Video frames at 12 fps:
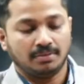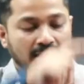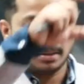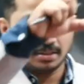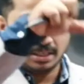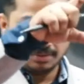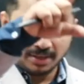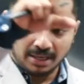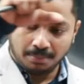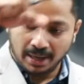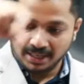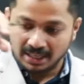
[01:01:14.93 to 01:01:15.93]
what are the
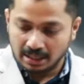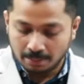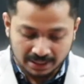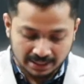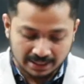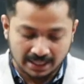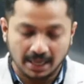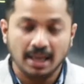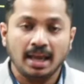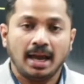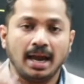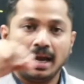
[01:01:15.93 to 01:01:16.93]
different magnetic material
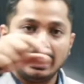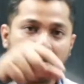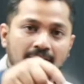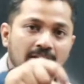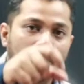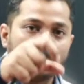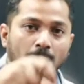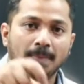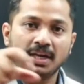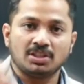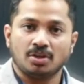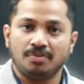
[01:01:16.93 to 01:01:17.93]
and the
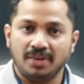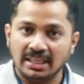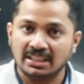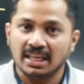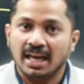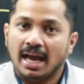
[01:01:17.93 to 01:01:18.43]
properties of each,